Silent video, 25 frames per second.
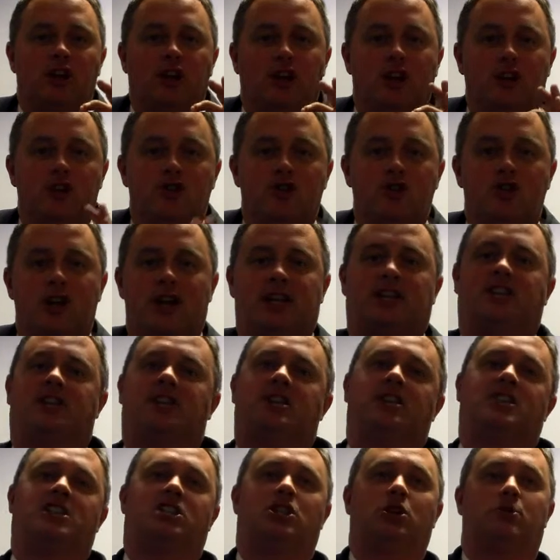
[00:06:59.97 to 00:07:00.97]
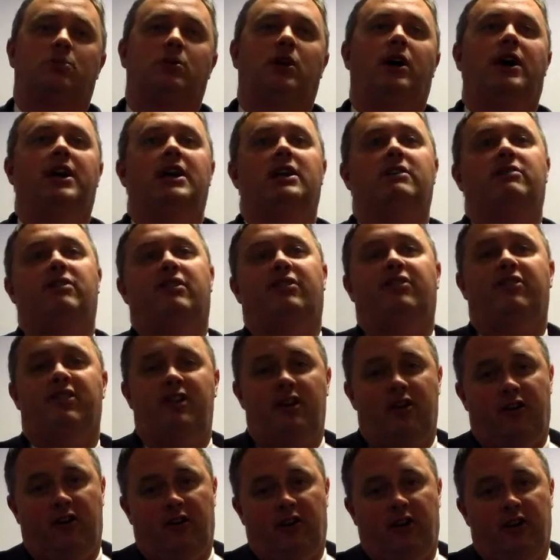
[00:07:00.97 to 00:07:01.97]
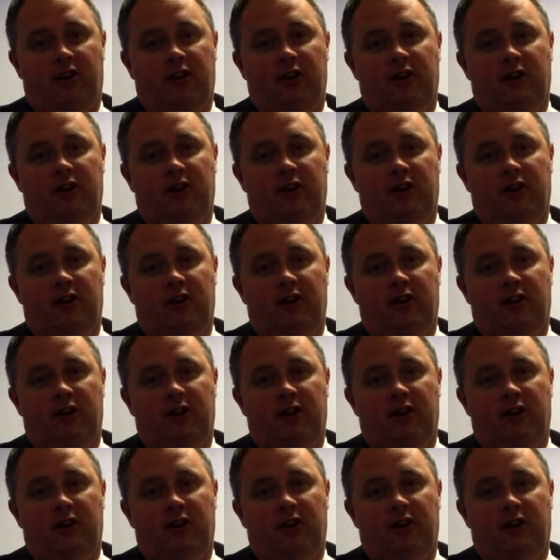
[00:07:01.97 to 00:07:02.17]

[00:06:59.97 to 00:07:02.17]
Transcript: that addresses some kind of a fear.